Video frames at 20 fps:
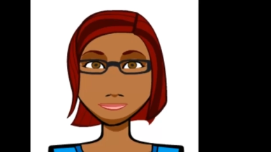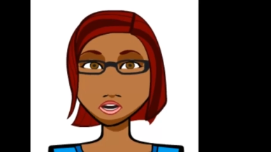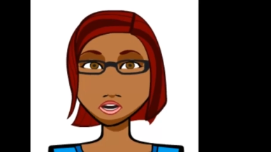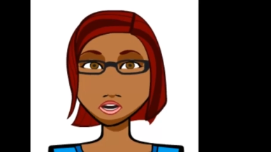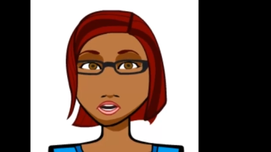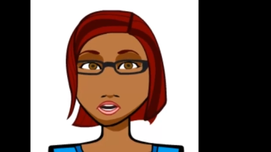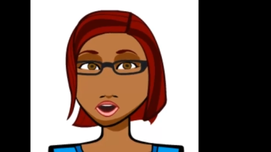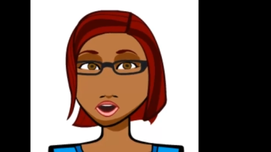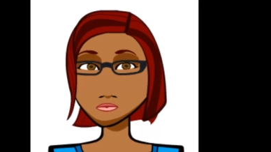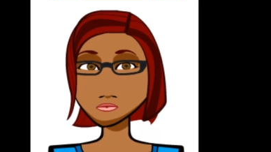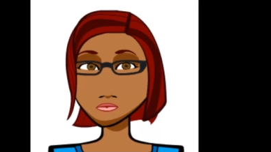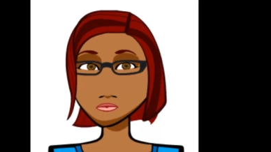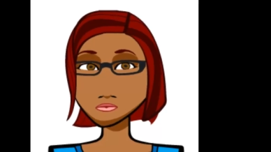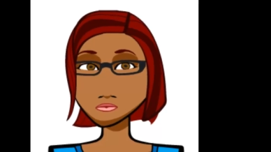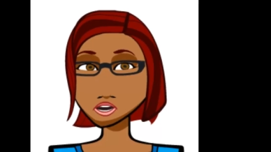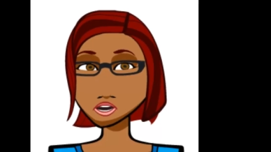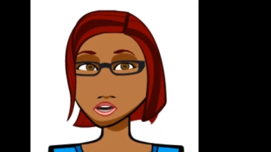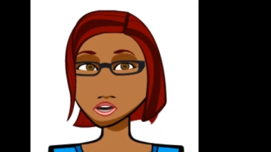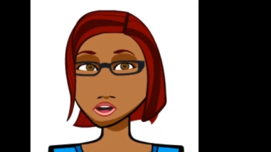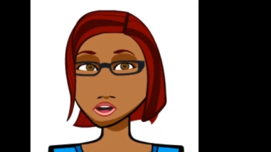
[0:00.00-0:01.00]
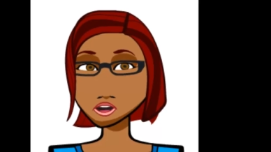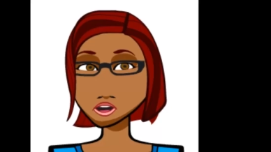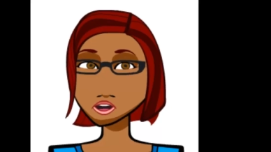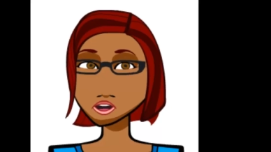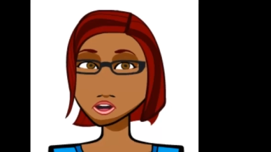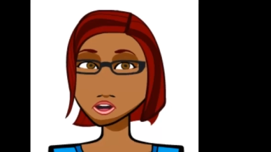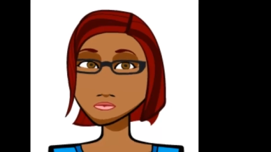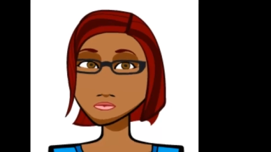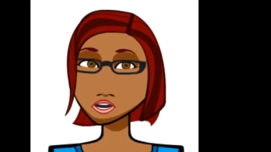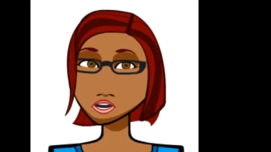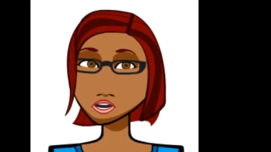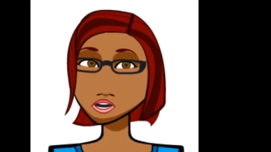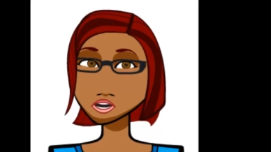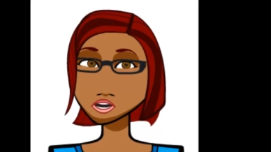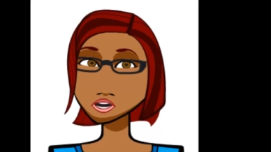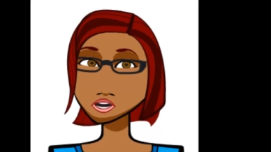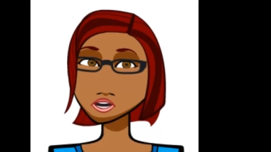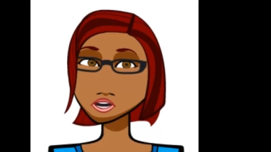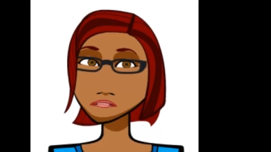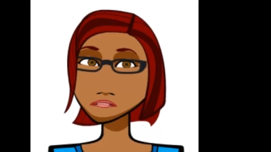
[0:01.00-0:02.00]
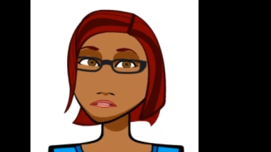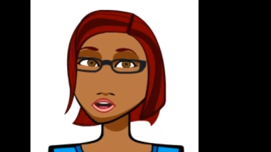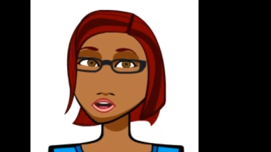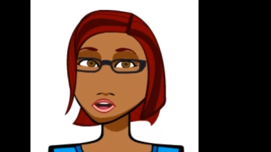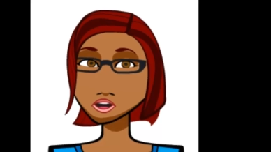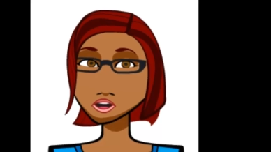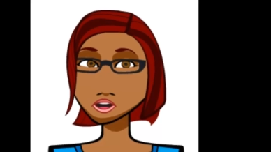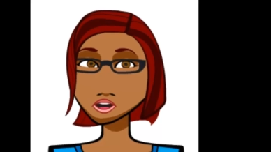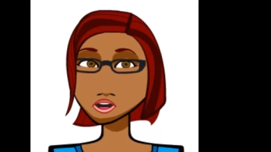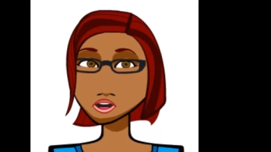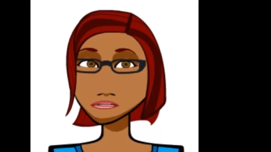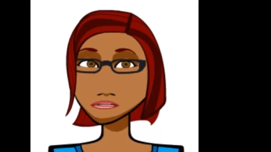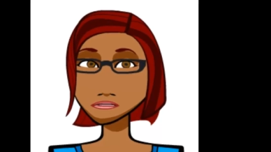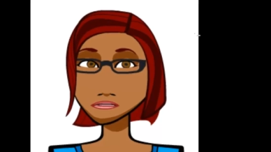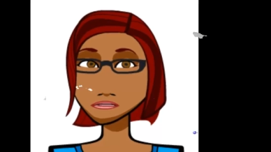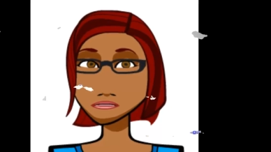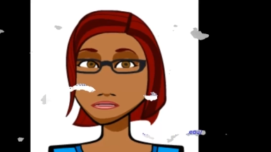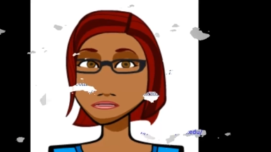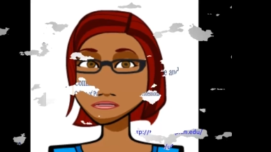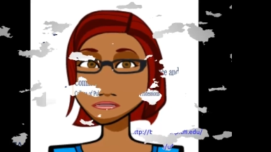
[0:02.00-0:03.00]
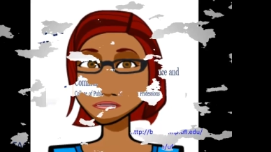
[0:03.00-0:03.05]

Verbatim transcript: but not required, to have an HIV test.